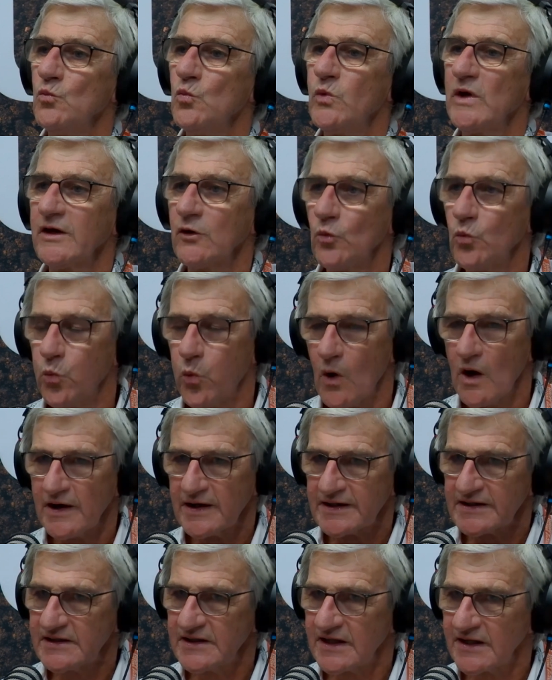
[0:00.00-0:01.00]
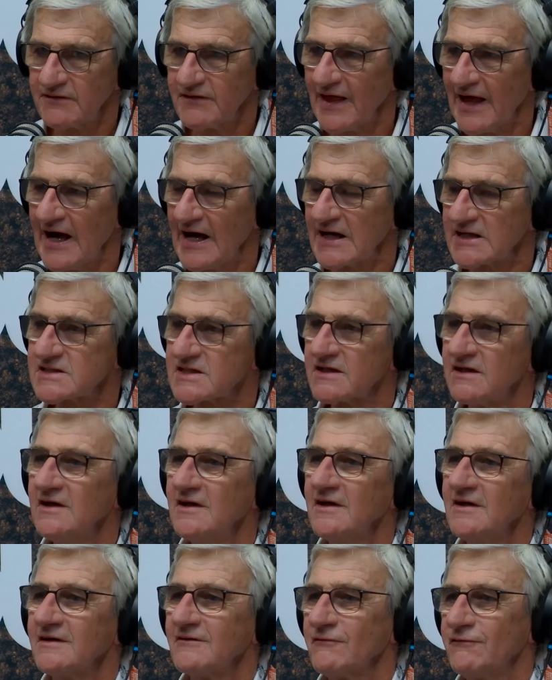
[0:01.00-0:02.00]
And we are widening that
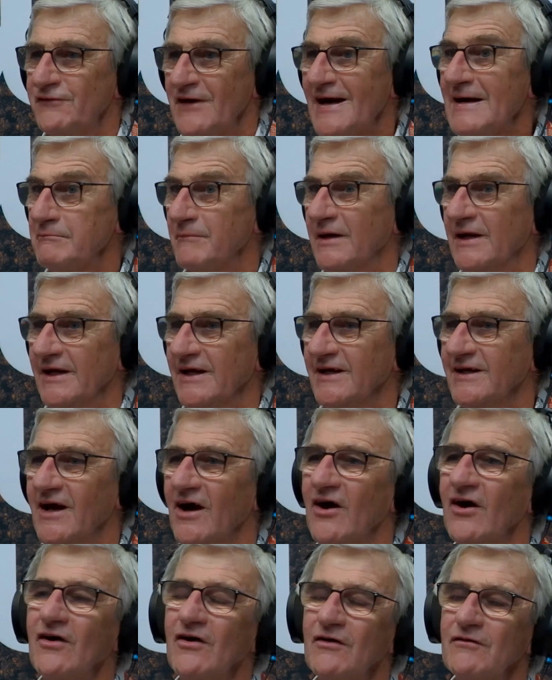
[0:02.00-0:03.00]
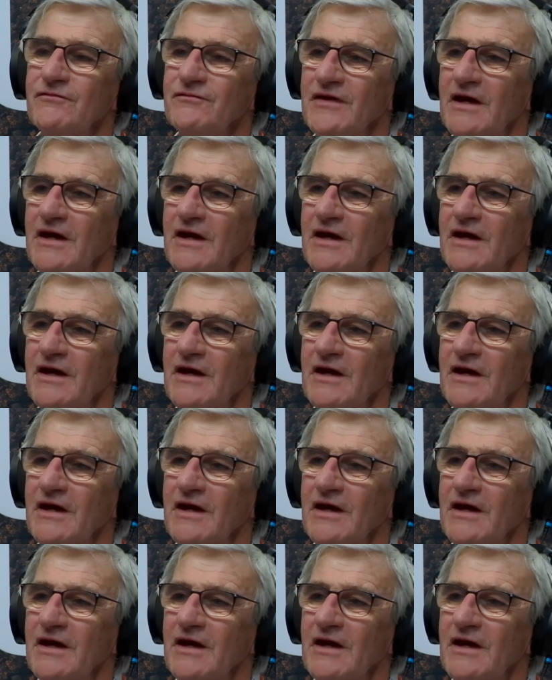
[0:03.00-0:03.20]
family of